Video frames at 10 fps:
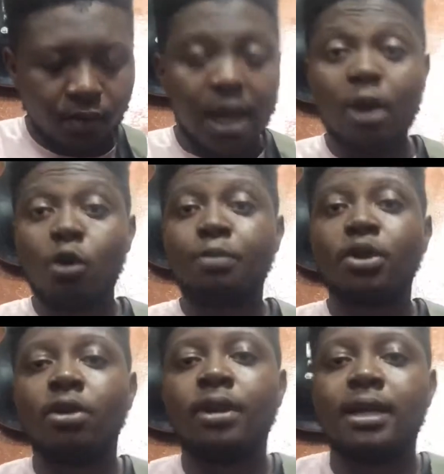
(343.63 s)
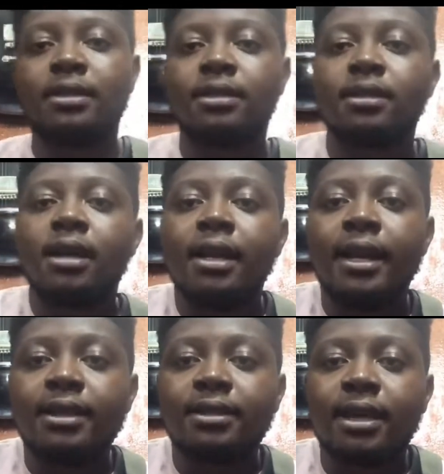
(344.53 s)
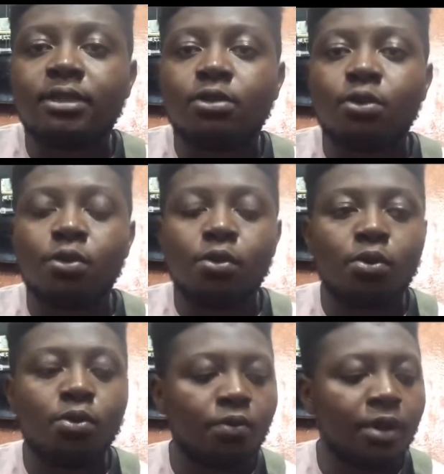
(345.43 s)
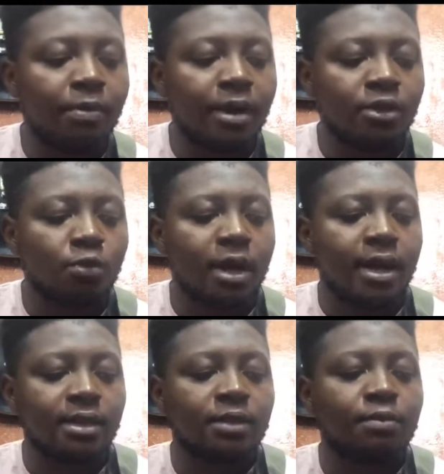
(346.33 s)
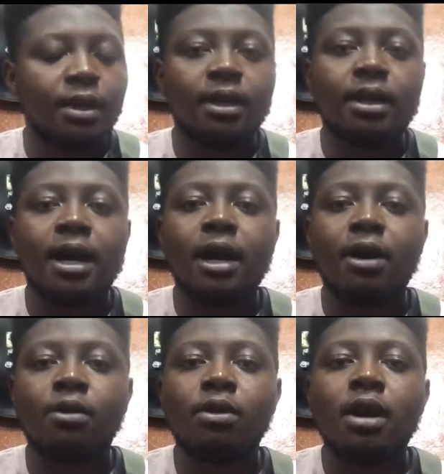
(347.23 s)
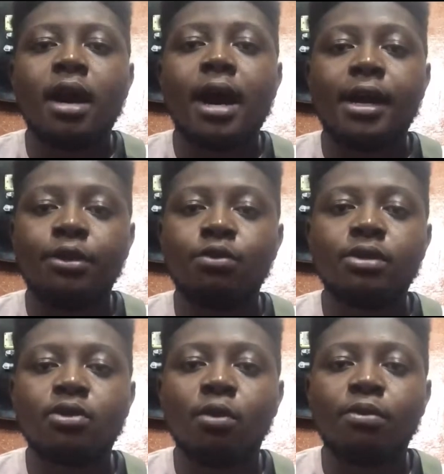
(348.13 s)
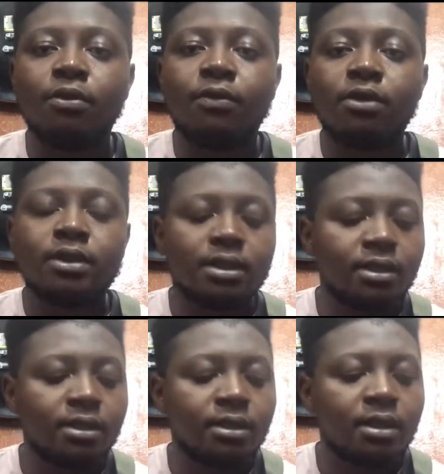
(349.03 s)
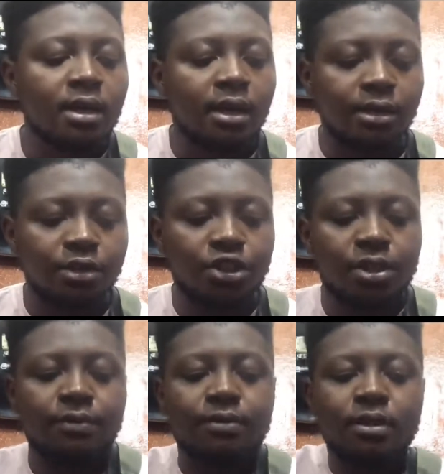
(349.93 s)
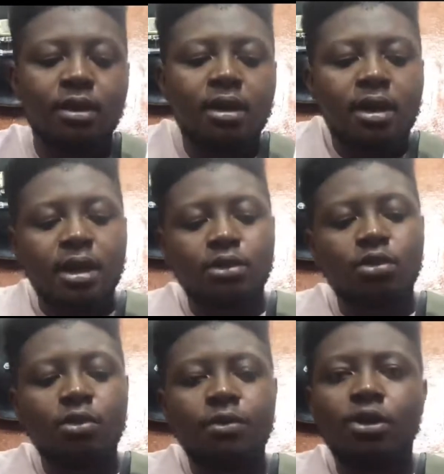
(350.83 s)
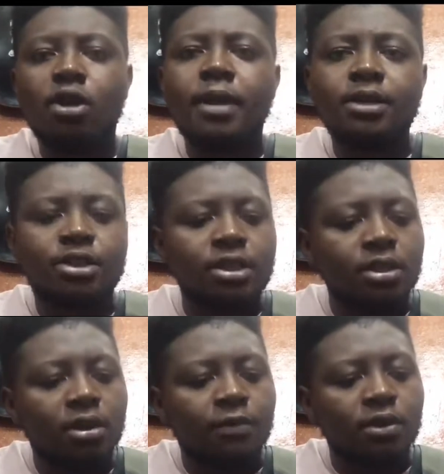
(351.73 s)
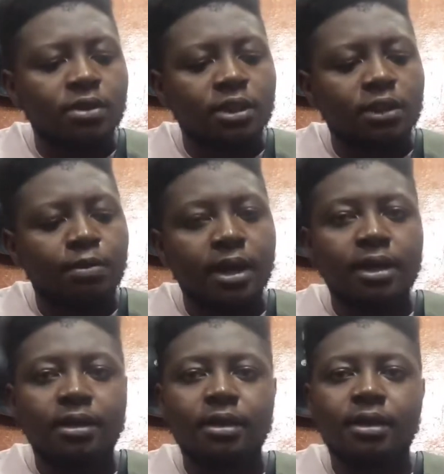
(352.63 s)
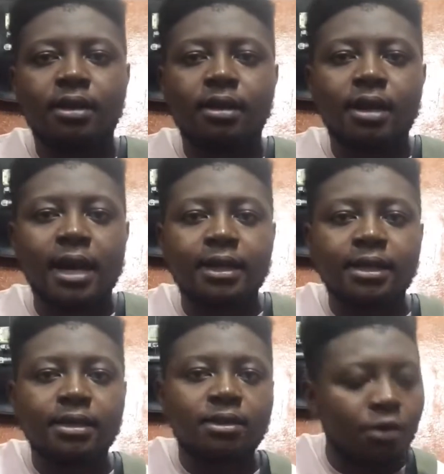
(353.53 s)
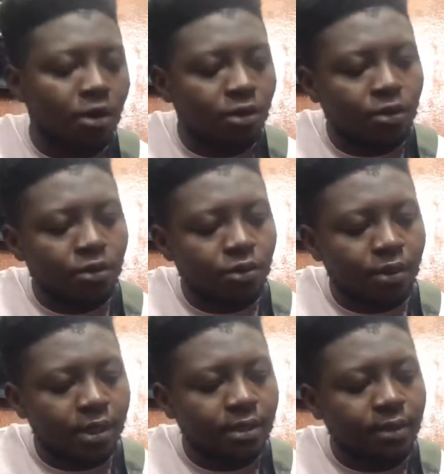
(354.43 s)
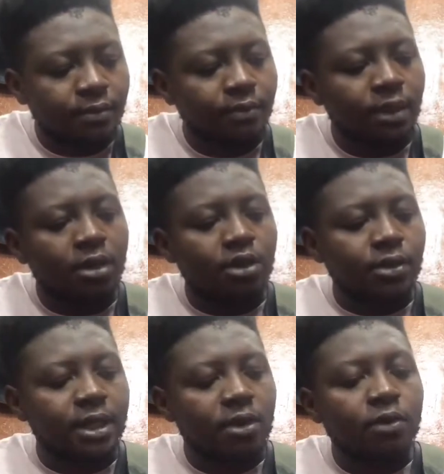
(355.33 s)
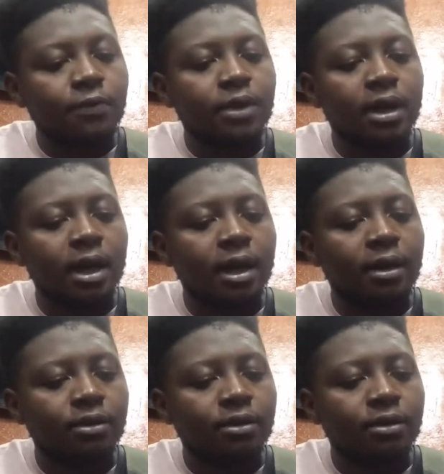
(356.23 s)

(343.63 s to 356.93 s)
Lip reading: I hope you got that. Let's get to the part where I explain how I do these open voicings in G. And so the normal G, of course, it's played like this. We all know it. Your second finger